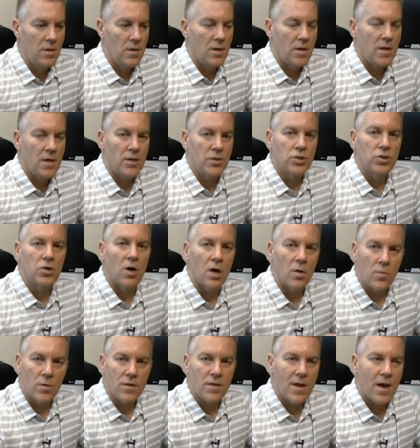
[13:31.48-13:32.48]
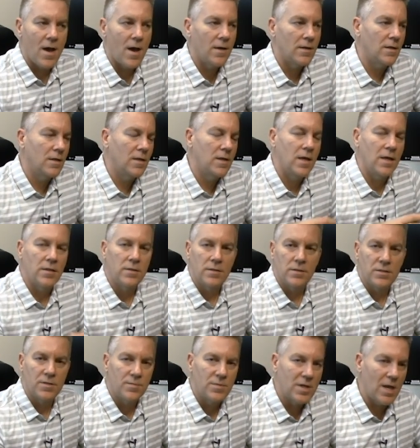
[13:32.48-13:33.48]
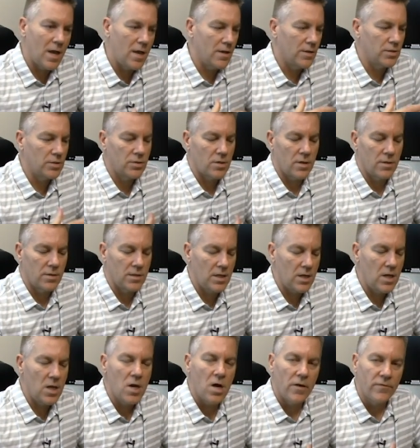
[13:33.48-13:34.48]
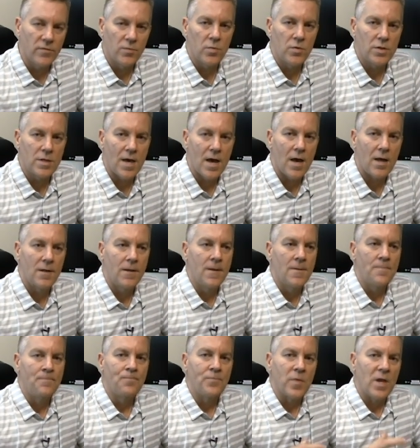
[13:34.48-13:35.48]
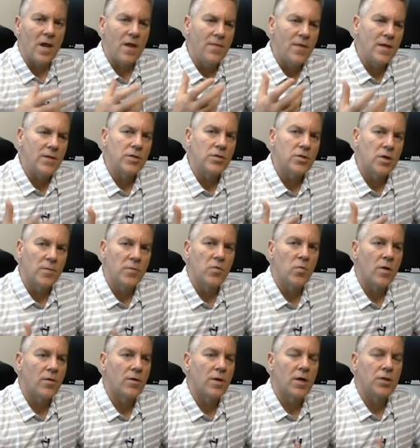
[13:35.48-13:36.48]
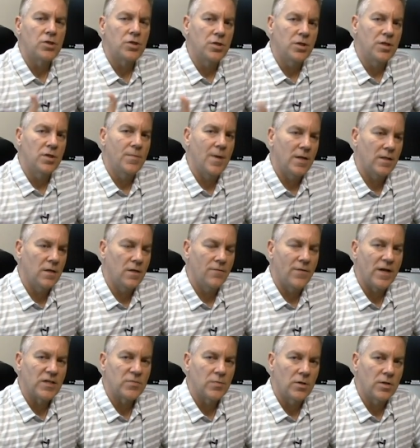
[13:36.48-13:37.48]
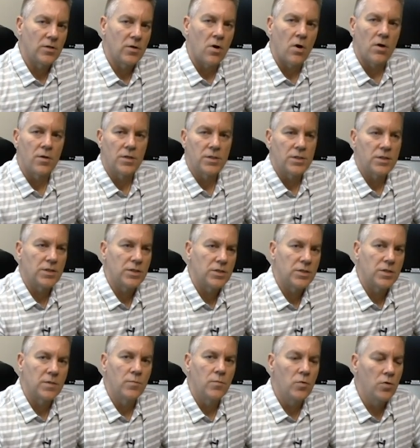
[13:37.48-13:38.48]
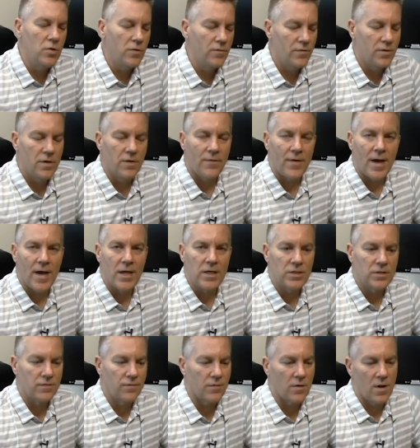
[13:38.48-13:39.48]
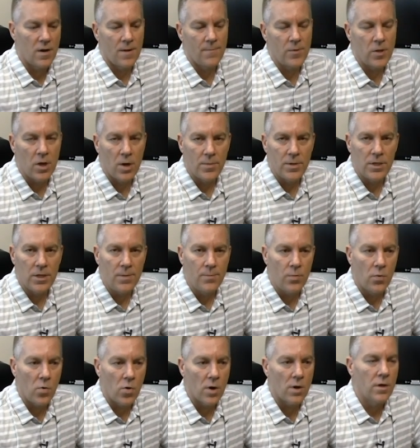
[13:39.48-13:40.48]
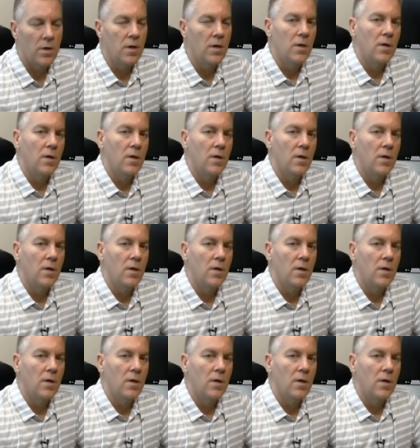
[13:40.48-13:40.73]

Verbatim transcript: Uh, start with that, get some data, start getting comfortable with that, and then determine whether or not you need to make the investment in the harnesses to move the device from the OBD port